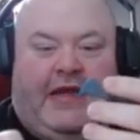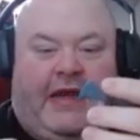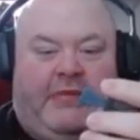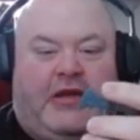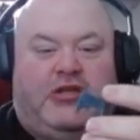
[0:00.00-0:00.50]

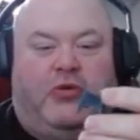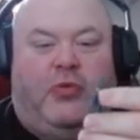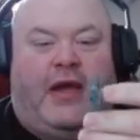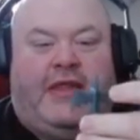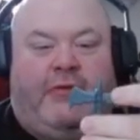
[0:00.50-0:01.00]
I'm not sure
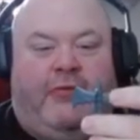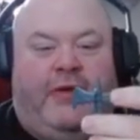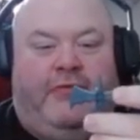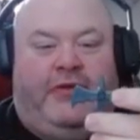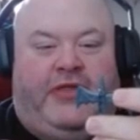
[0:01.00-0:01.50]
why they
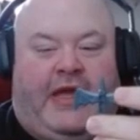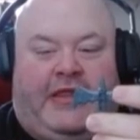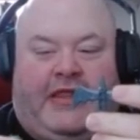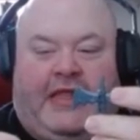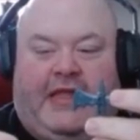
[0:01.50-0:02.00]
went with
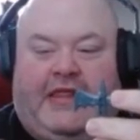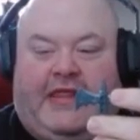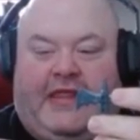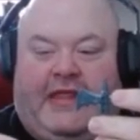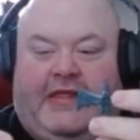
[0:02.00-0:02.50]
that. The,
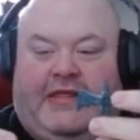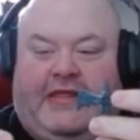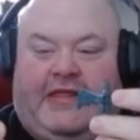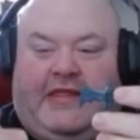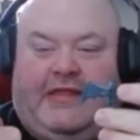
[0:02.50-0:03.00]
the
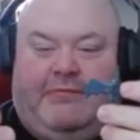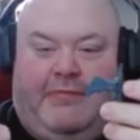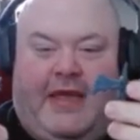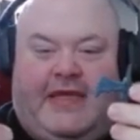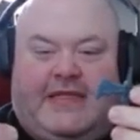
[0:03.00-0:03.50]

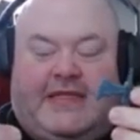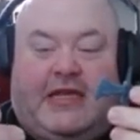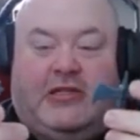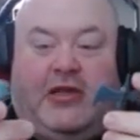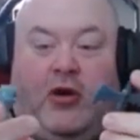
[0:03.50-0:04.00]
mace is
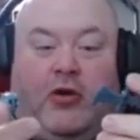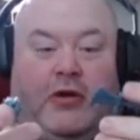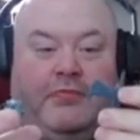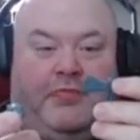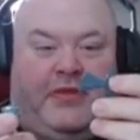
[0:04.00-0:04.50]
actually
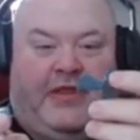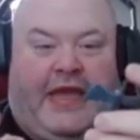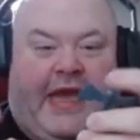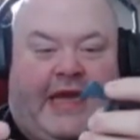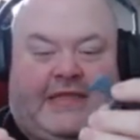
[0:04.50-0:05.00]
hard, but the
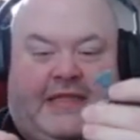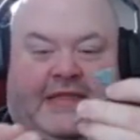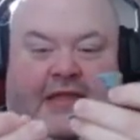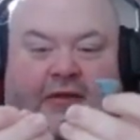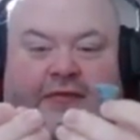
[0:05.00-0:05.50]
axe
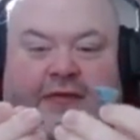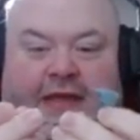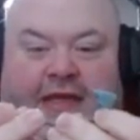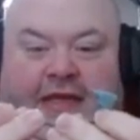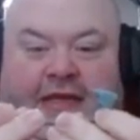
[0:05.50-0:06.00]
itself
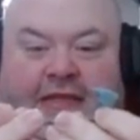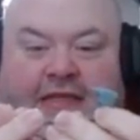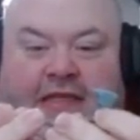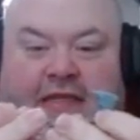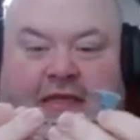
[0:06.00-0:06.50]
is